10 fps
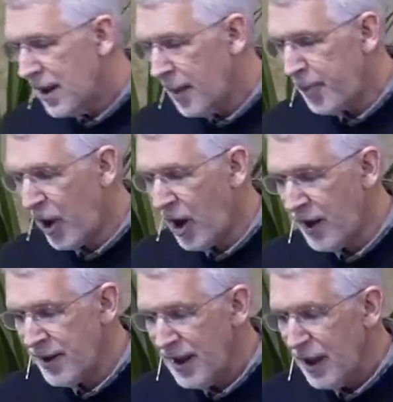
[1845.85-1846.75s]

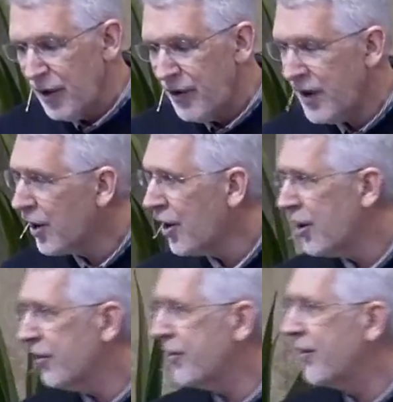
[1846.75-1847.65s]
upon the
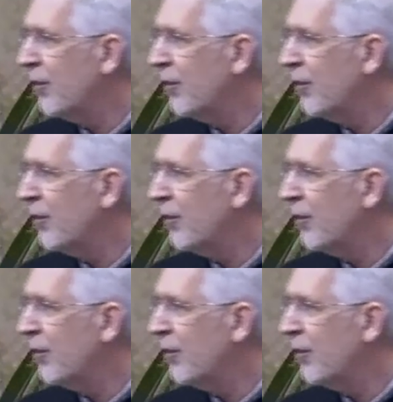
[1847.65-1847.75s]
earth.